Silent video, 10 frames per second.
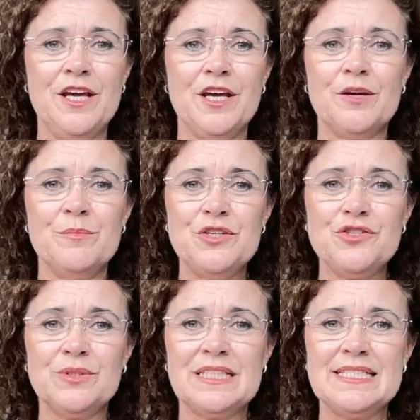
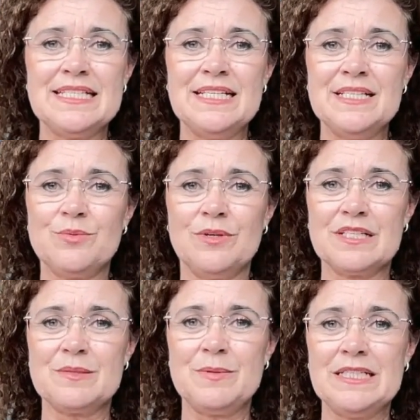Commercial consents were
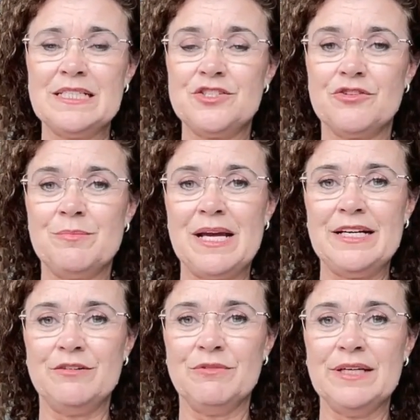expected to
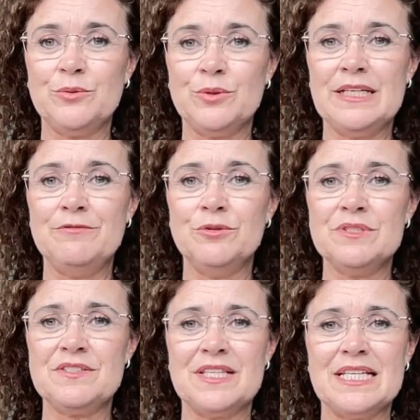remain at record
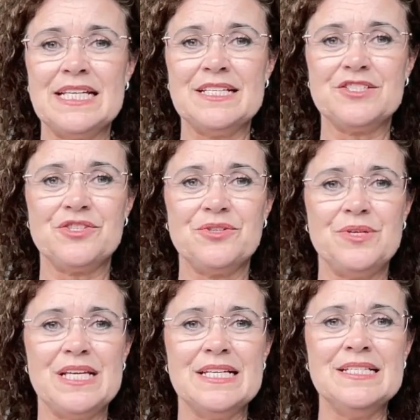levels for the next 2
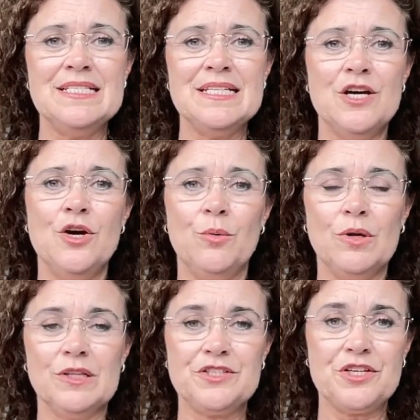years,
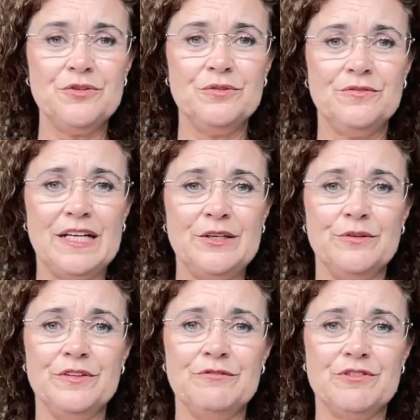while the total value
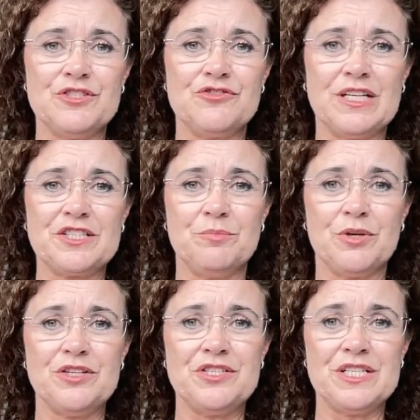of infrastructure
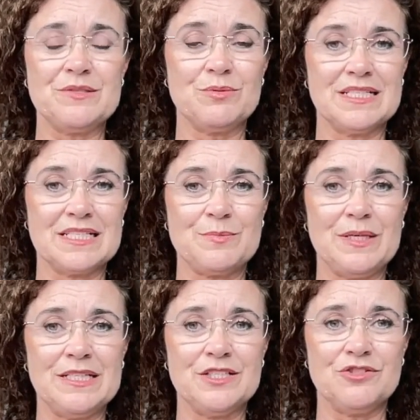projects was
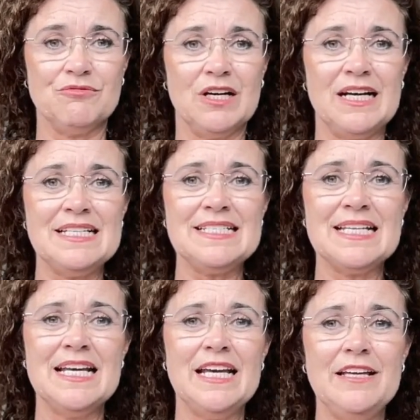expected to rise,
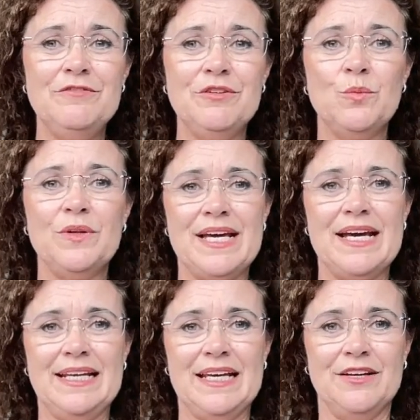even
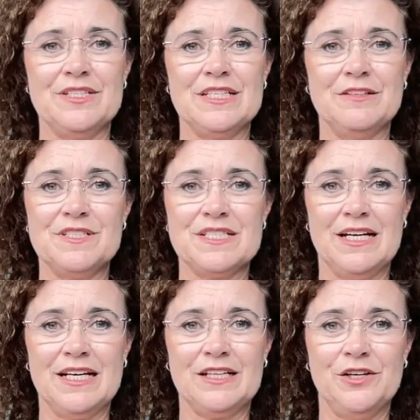without accounting for
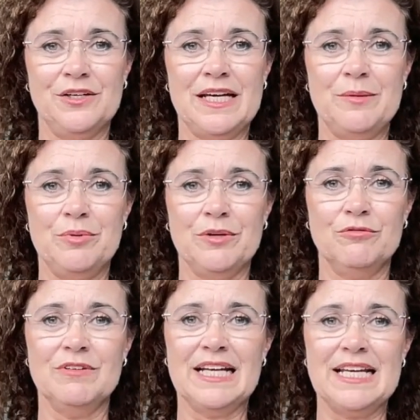Cyclone
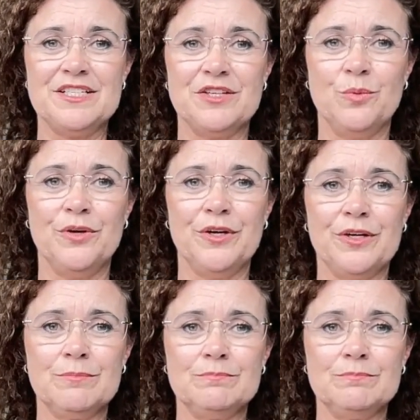Gabrielle-related work.